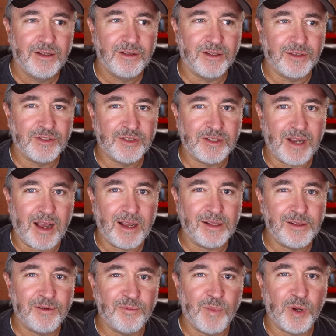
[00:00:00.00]
the
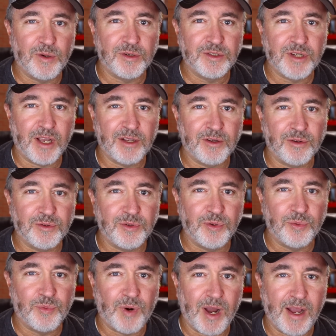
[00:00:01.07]
style of motorcycle
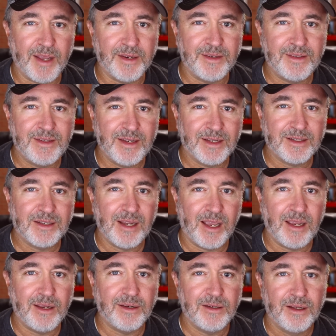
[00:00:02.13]
you ride
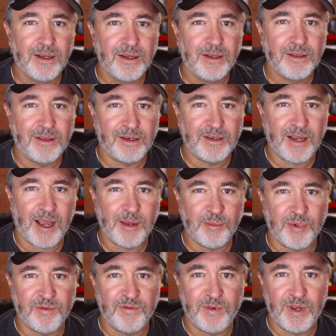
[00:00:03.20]
dictate the type
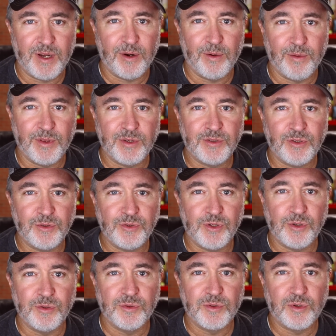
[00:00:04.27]
of gear that you
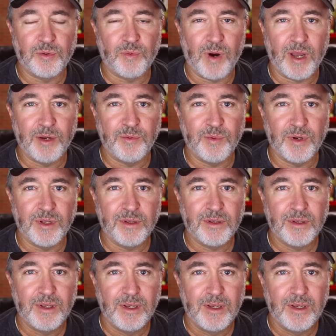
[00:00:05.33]
choose to ride with.